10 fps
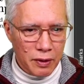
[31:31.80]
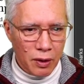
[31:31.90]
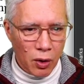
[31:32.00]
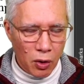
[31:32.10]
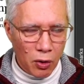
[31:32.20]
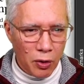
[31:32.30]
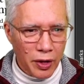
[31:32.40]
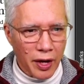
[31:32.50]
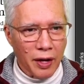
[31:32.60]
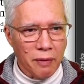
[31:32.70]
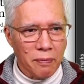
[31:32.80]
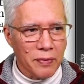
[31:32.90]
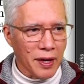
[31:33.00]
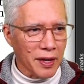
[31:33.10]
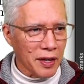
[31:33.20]
Okay,
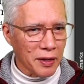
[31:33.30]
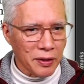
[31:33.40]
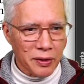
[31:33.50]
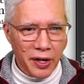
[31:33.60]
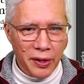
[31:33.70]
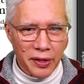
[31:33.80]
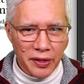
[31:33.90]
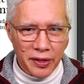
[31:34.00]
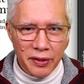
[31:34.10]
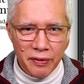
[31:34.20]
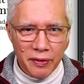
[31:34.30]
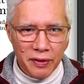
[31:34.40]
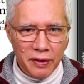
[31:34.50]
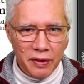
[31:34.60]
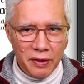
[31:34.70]
that got a little hairy there.
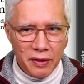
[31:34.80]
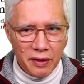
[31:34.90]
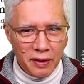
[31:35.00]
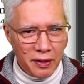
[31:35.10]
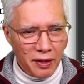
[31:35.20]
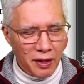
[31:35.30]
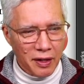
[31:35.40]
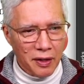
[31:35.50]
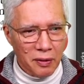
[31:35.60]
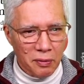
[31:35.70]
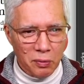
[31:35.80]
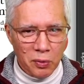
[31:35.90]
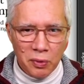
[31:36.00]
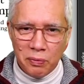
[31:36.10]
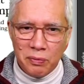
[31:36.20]

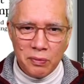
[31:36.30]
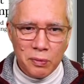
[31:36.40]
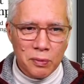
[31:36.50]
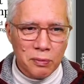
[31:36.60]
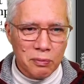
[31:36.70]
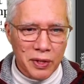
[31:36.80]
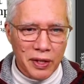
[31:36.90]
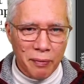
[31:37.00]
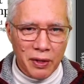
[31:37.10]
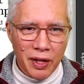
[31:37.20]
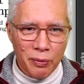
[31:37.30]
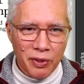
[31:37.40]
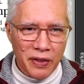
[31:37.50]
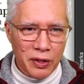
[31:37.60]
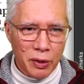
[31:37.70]
But I'm glad we
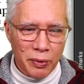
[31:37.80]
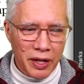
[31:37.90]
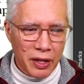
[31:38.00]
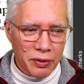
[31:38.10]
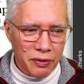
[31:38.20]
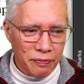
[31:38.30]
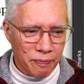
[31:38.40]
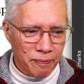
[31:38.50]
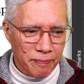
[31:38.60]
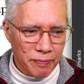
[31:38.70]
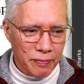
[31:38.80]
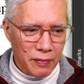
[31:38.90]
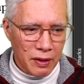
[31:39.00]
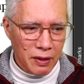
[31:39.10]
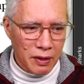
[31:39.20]
found our way out.
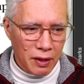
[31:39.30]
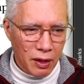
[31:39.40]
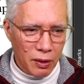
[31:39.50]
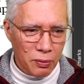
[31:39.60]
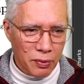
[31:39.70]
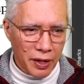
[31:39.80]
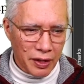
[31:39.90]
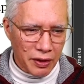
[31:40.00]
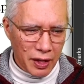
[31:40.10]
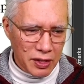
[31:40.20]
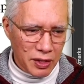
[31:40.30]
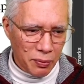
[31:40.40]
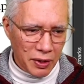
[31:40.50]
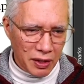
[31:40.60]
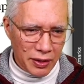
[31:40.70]
All right, things I
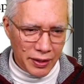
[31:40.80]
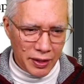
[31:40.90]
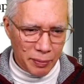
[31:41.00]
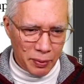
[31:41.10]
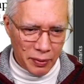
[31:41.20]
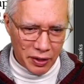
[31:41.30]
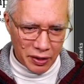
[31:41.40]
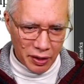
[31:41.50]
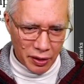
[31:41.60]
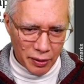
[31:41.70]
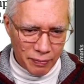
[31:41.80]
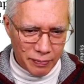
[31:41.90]
want to clean up around here.